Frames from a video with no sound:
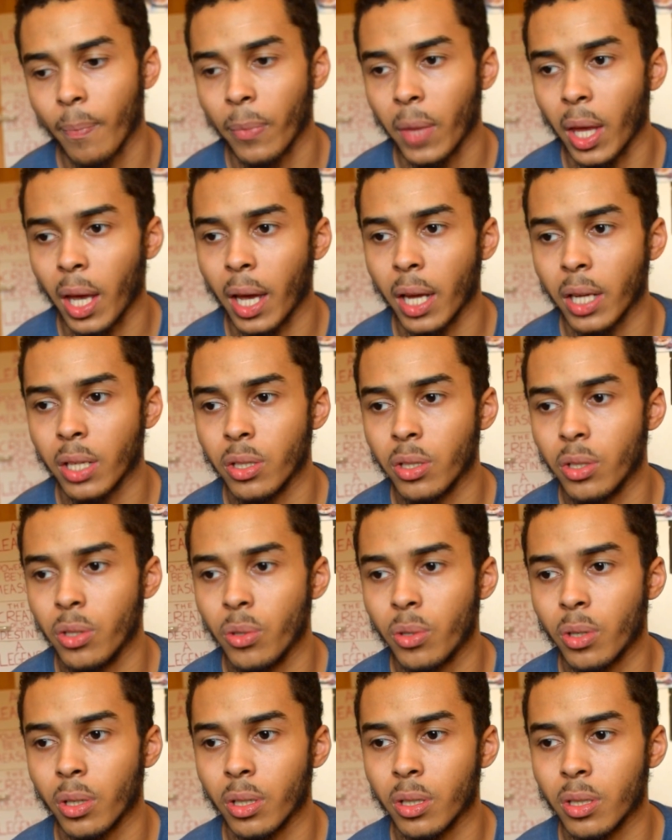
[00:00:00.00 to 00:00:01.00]
And you
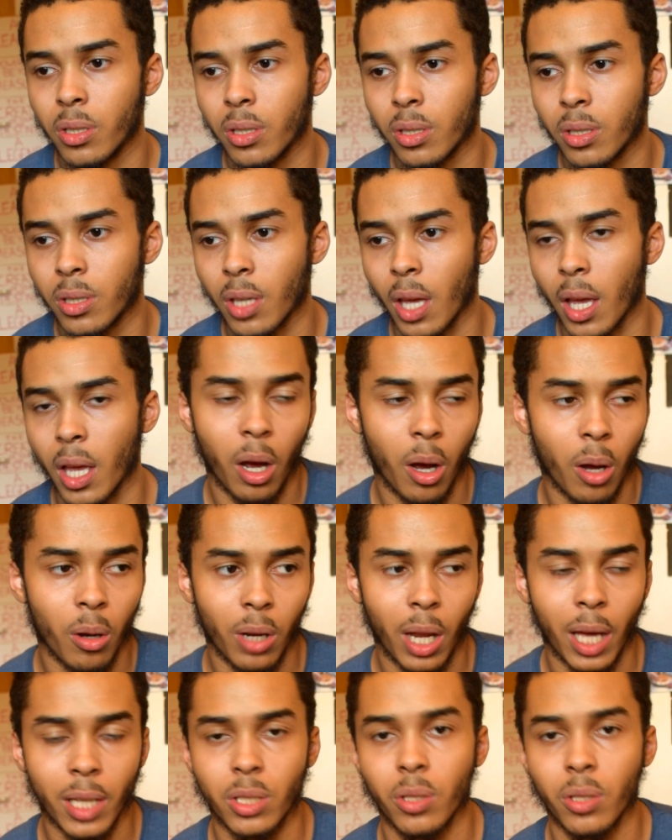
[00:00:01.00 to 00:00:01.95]
could say, I would like